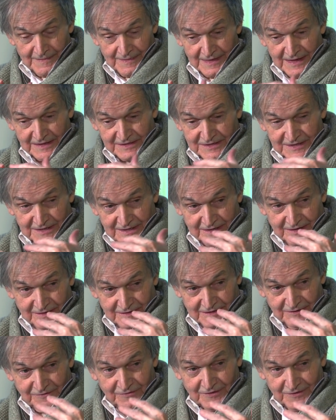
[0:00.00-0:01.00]
That's the
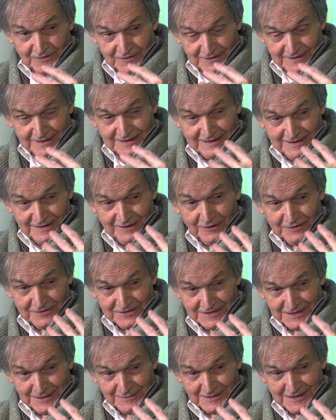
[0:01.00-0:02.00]
difficult
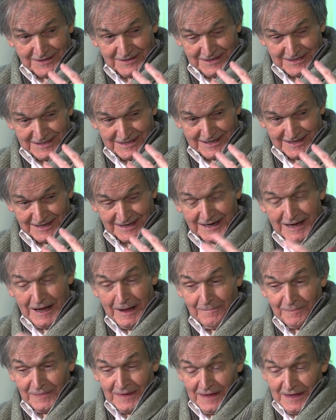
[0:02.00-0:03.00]
concept in this thing
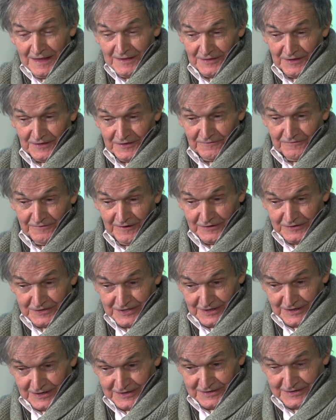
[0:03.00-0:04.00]
that the
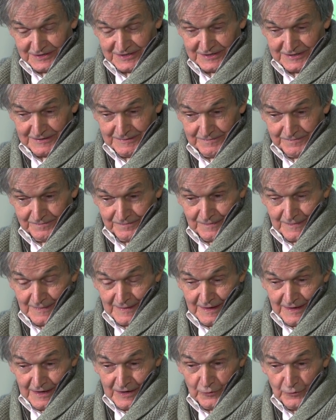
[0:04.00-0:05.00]
photons
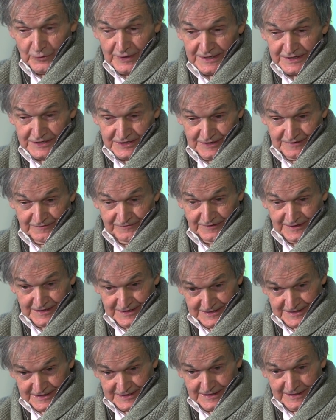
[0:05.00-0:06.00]
reach
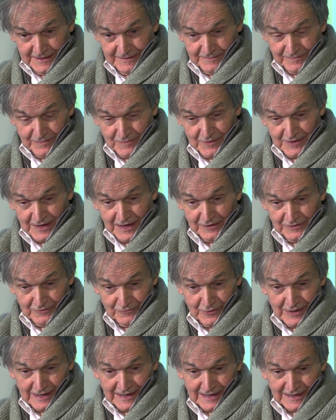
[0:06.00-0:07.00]
infinity without
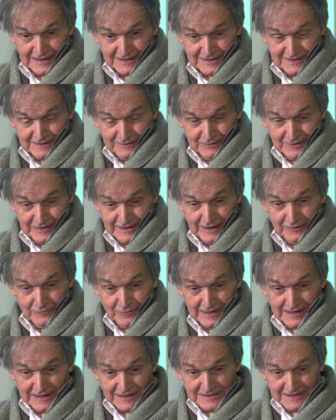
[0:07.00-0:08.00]
realizing, without
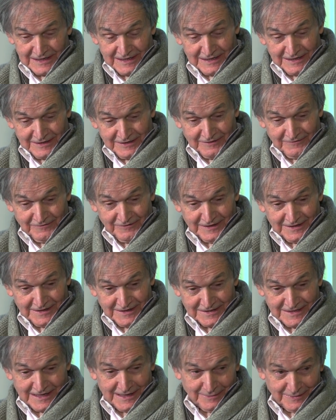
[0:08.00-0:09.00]
realizing anything funny
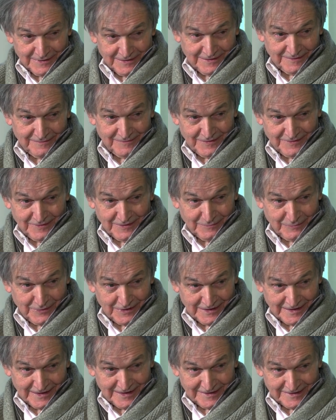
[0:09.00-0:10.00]
has happened, if you
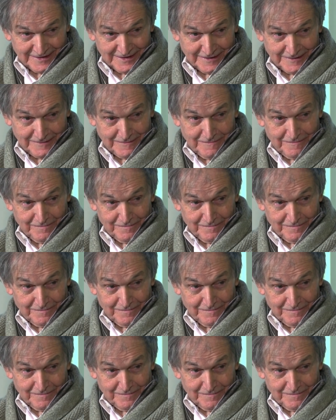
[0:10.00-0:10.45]
put it like that.